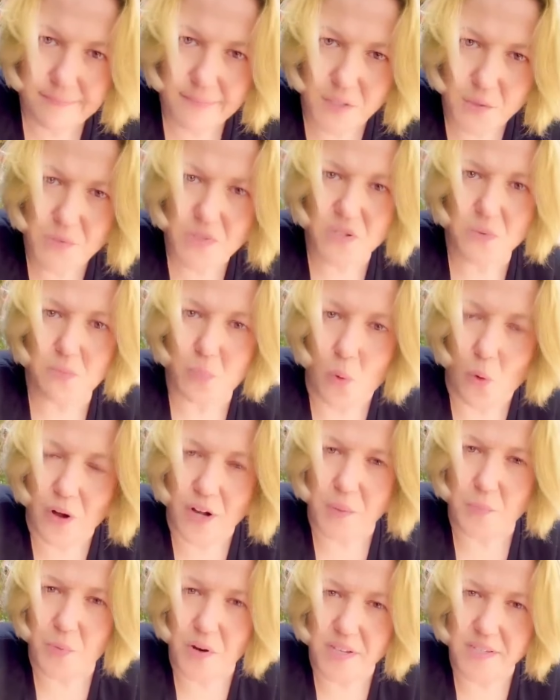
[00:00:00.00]
You
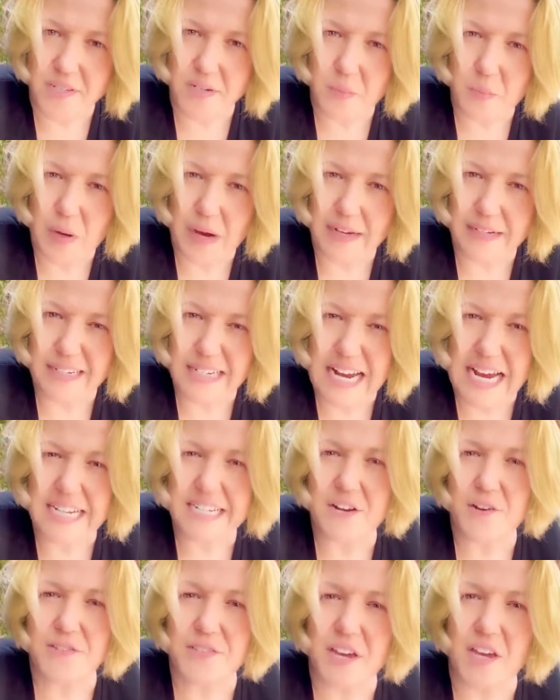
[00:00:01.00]
supported President Biden, and I
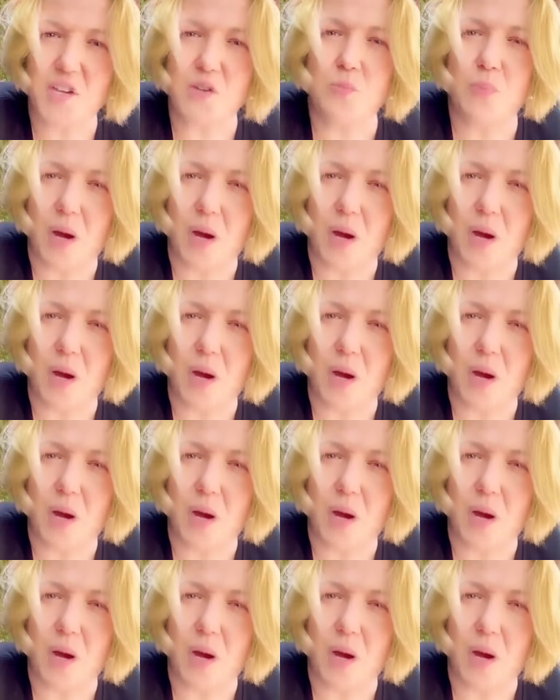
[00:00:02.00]
dare say you